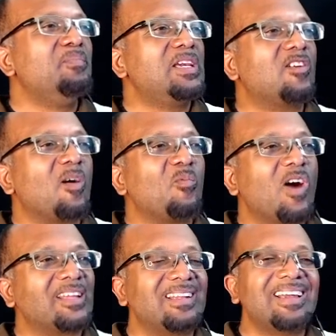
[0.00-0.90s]
become
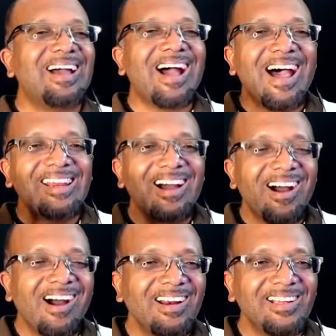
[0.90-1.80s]
what? An
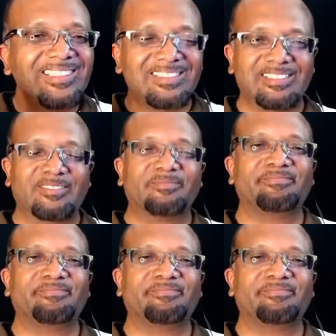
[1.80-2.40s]
harlot.